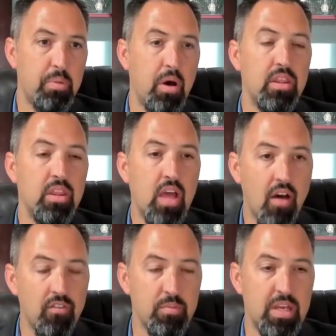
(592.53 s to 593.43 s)
but the
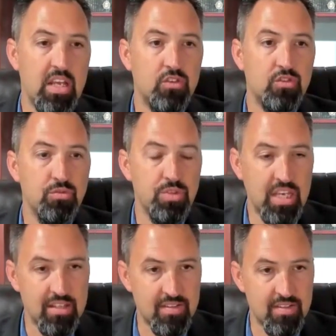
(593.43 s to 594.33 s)
government is through
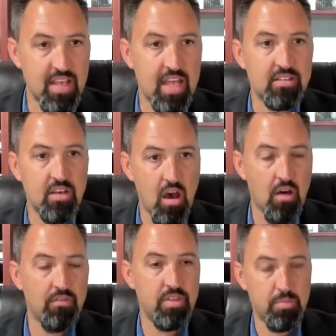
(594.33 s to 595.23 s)
the consent
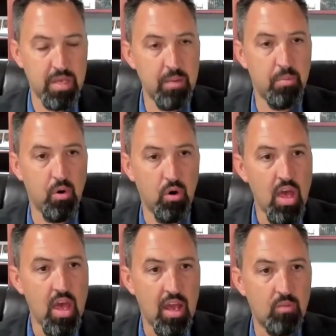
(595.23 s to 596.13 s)
of the people,